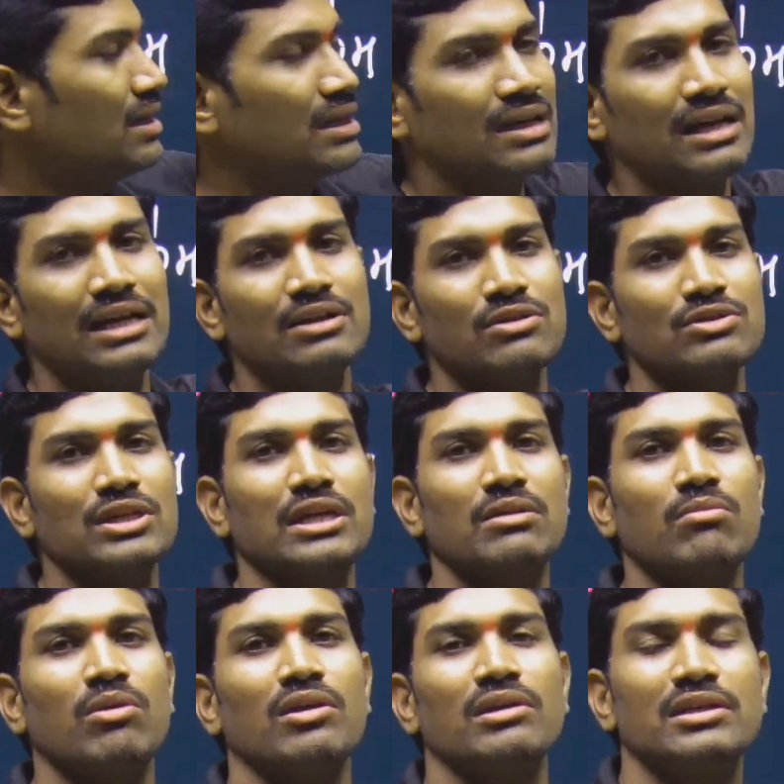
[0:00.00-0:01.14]
glycosidic
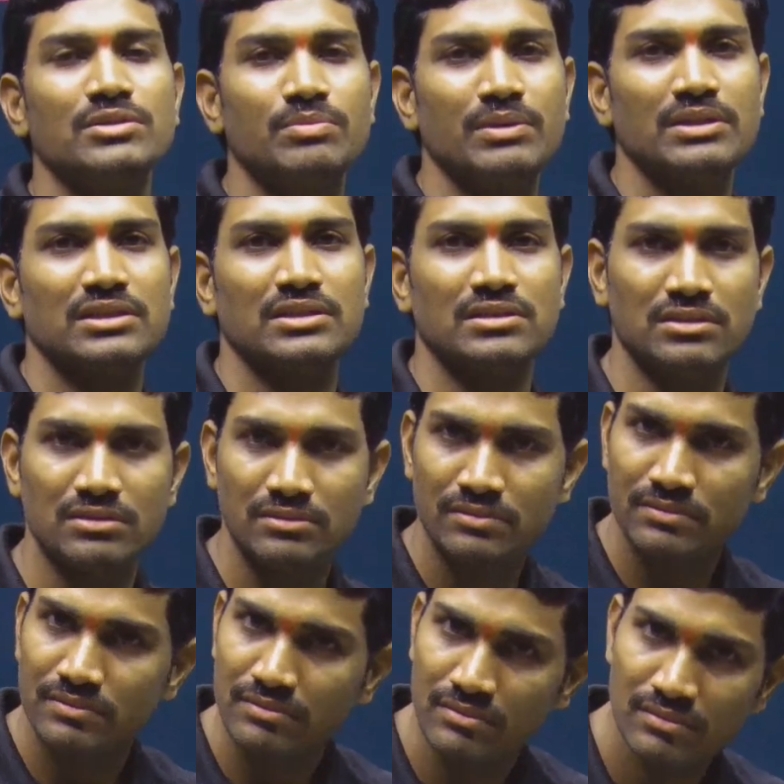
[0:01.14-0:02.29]
bond is present.
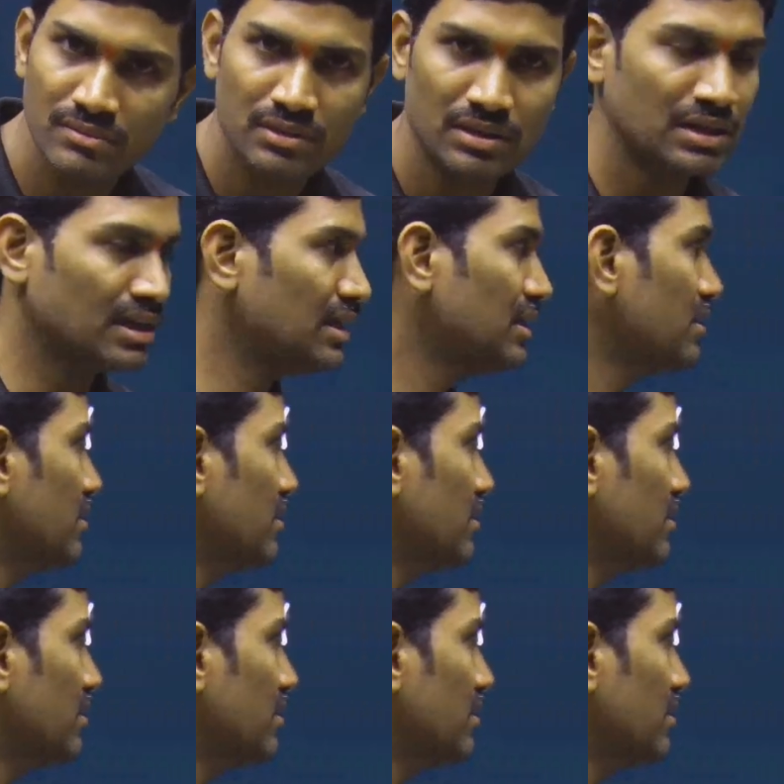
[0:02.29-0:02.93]
Clear?